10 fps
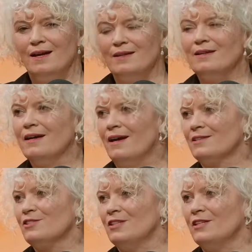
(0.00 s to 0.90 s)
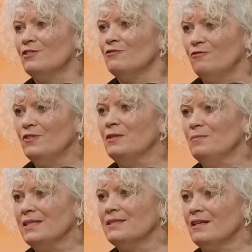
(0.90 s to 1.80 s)
And I actually could feel
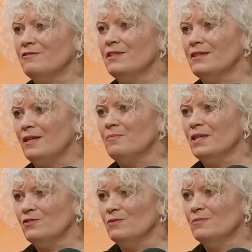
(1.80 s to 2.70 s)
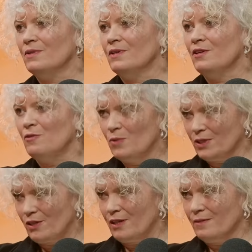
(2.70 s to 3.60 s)
myself in that bedroom
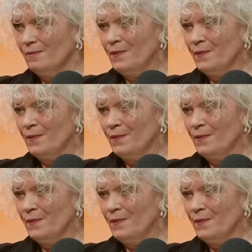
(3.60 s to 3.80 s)
with her.